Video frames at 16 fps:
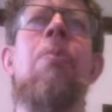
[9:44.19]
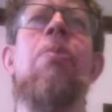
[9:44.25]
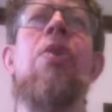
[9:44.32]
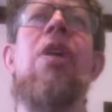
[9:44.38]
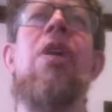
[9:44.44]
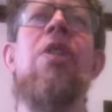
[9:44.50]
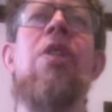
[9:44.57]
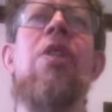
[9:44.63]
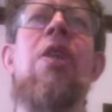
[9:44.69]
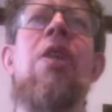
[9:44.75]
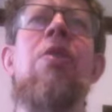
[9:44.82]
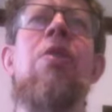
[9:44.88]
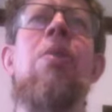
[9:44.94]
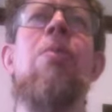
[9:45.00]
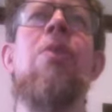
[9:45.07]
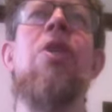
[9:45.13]
Please give
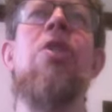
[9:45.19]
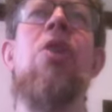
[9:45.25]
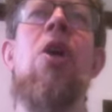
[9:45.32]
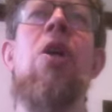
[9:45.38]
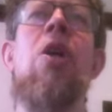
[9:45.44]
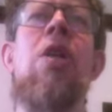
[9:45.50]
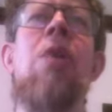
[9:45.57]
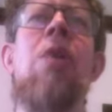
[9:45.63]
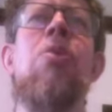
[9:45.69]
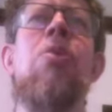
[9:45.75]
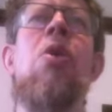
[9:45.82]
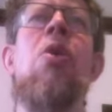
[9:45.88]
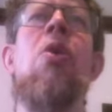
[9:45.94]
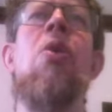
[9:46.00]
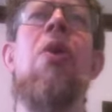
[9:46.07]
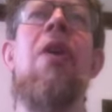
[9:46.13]
some guitar tips
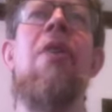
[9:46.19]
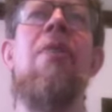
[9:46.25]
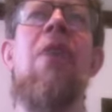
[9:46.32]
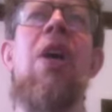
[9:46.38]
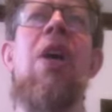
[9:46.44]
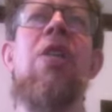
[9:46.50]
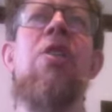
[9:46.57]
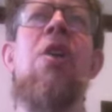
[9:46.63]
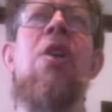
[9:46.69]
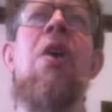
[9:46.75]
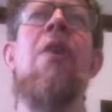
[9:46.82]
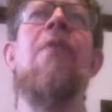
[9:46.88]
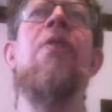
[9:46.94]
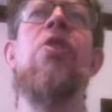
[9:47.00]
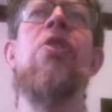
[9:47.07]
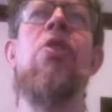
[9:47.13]
or advice
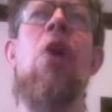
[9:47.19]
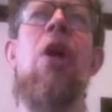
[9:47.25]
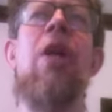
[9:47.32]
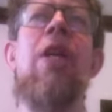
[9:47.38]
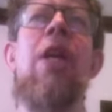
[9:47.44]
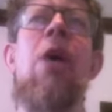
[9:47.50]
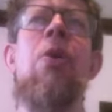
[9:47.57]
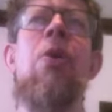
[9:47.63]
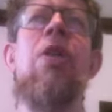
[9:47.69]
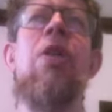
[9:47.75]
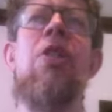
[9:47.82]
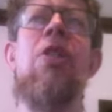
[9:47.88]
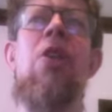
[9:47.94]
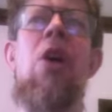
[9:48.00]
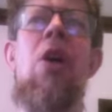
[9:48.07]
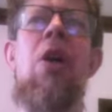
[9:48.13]
for starting out
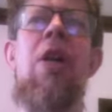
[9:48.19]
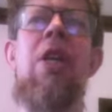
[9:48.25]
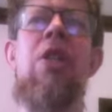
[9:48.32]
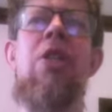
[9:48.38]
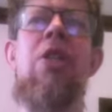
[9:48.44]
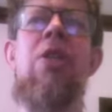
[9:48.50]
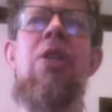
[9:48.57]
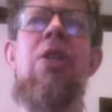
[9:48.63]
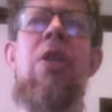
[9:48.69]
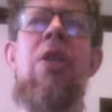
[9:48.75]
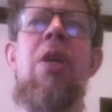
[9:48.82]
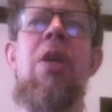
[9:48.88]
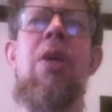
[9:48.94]
guitarists.